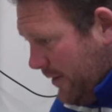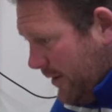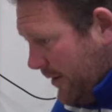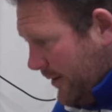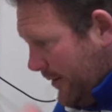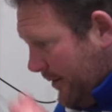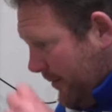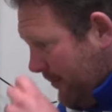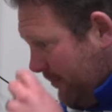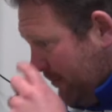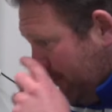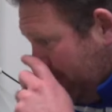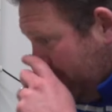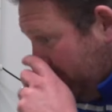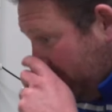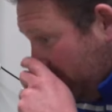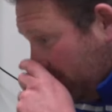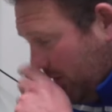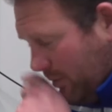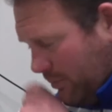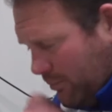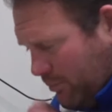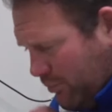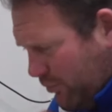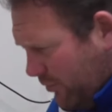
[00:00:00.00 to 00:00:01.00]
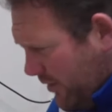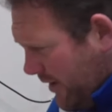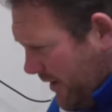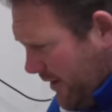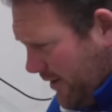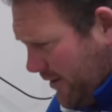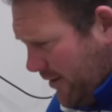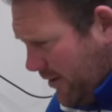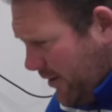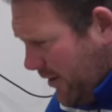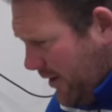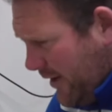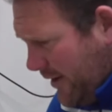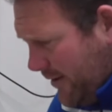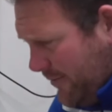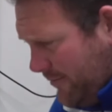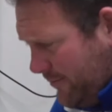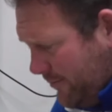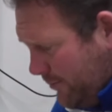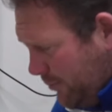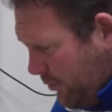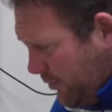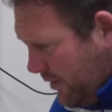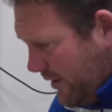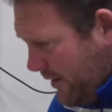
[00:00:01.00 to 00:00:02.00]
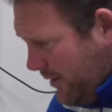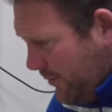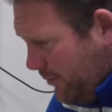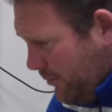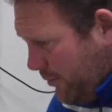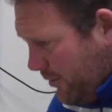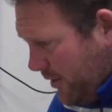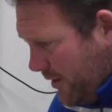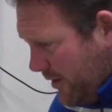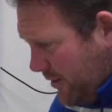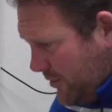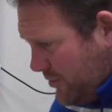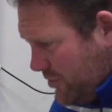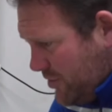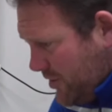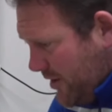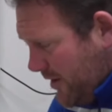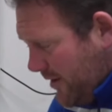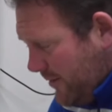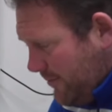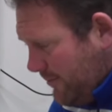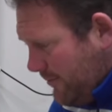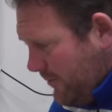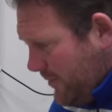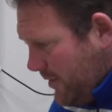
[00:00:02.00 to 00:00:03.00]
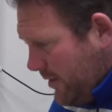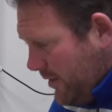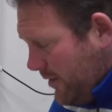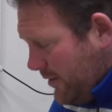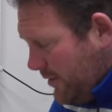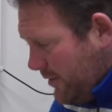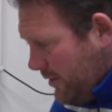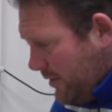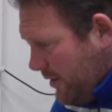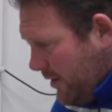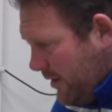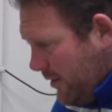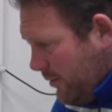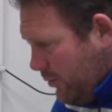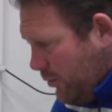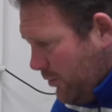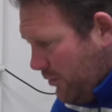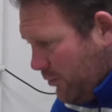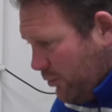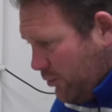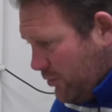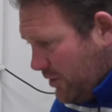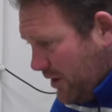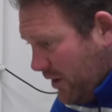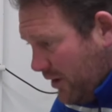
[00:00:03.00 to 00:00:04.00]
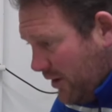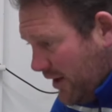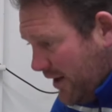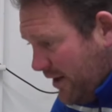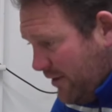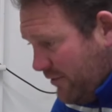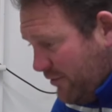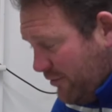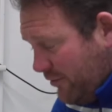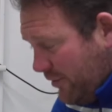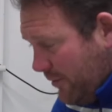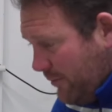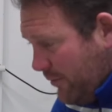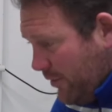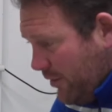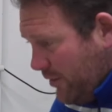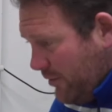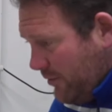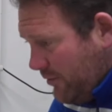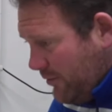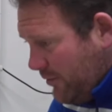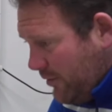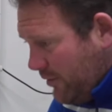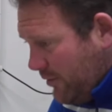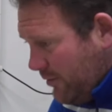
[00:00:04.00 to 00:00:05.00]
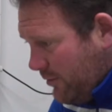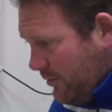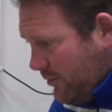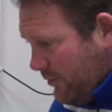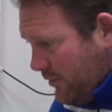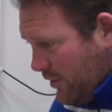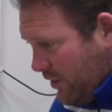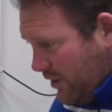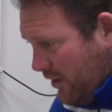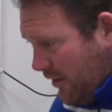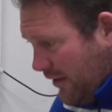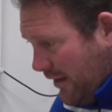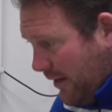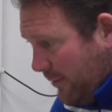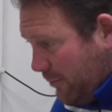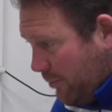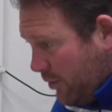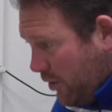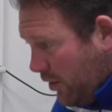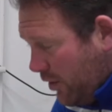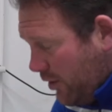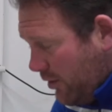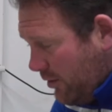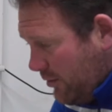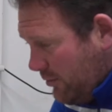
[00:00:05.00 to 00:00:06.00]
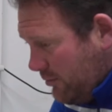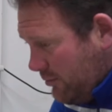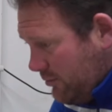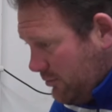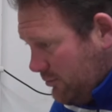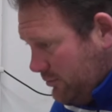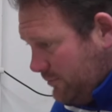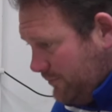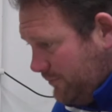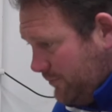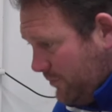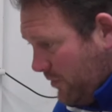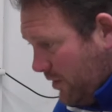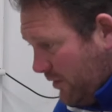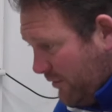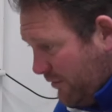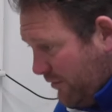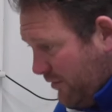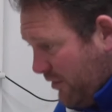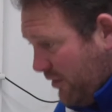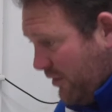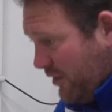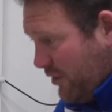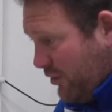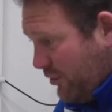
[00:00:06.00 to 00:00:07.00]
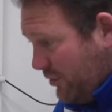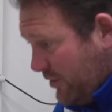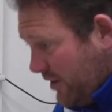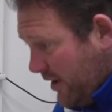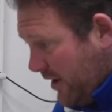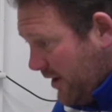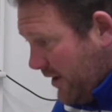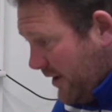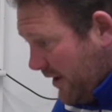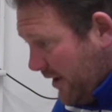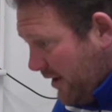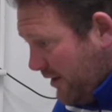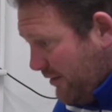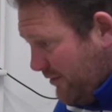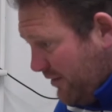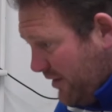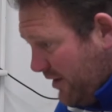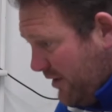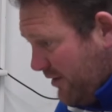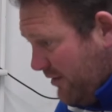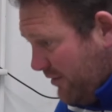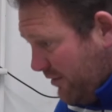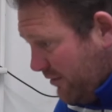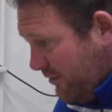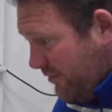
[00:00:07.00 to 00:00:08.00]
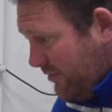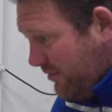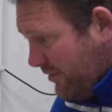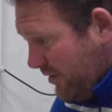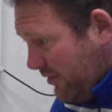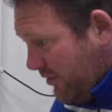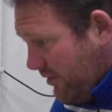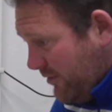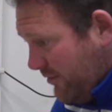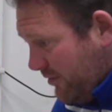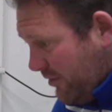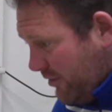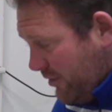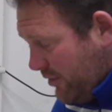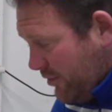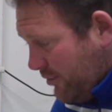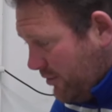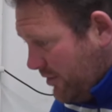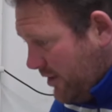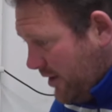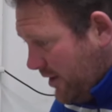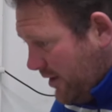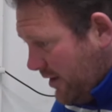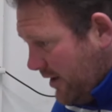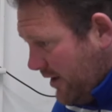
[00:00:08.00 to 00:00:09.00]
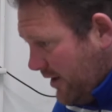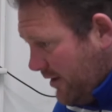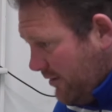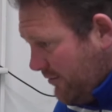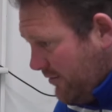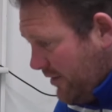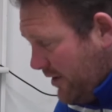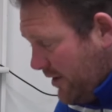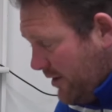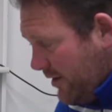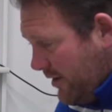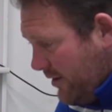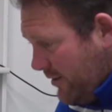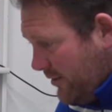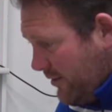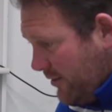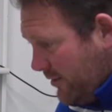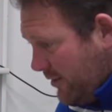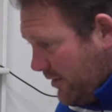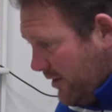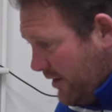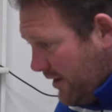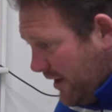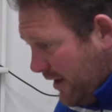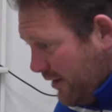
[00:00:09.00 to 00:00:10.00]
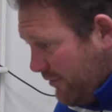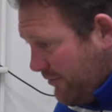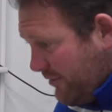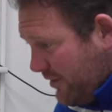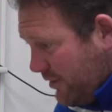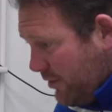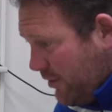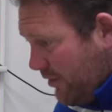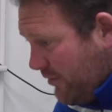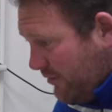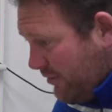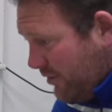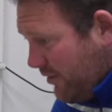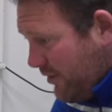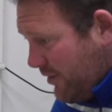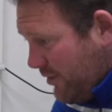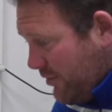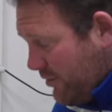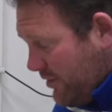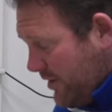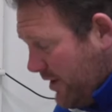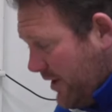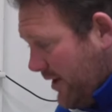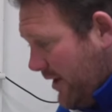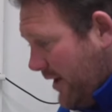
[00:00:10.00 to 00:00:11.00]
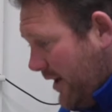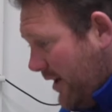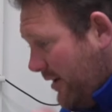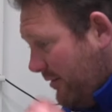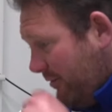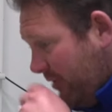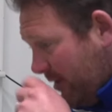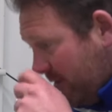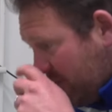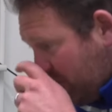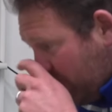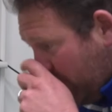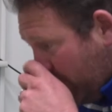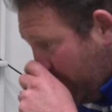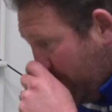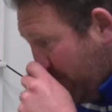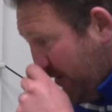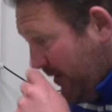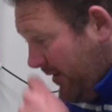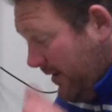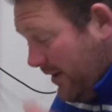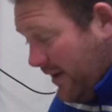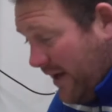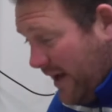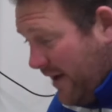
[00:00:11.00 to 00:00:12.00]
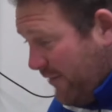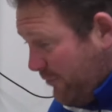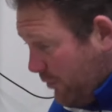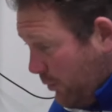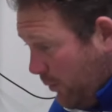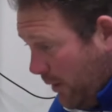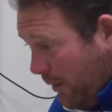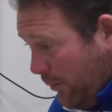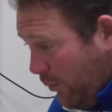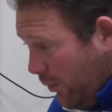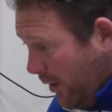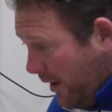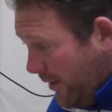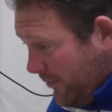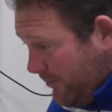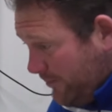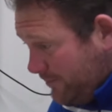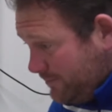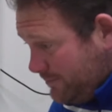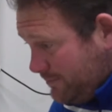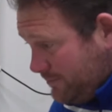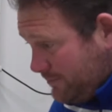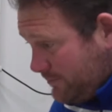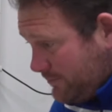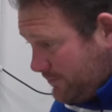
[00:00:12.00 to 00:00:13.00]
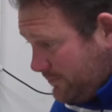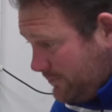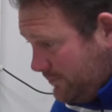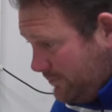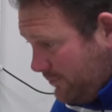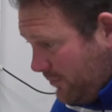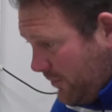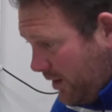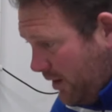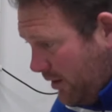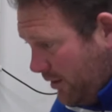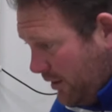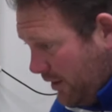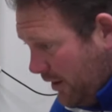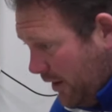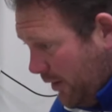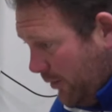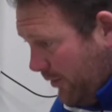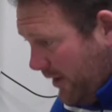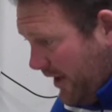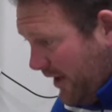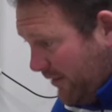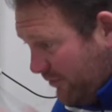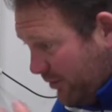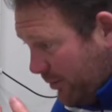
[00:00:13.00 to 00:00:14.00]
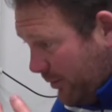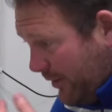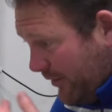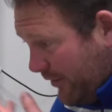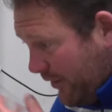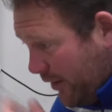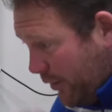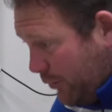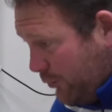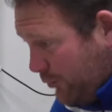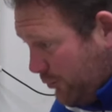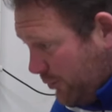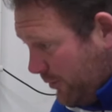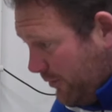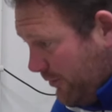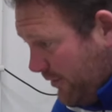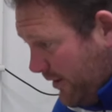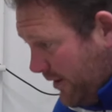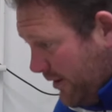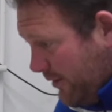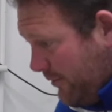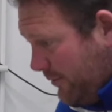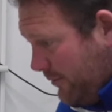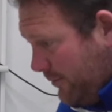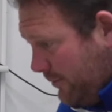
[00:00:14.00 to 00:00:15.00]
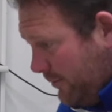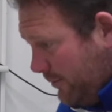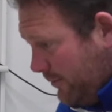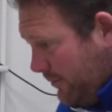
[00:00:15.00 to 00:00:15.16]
A brilliant guy, brilliant chap. And we're all delighted for him that the club got a very good deal out of it, a very, very good deal out of it. And Alfie got a very good deal out of it. So everyone won. You know, everyone knows we're in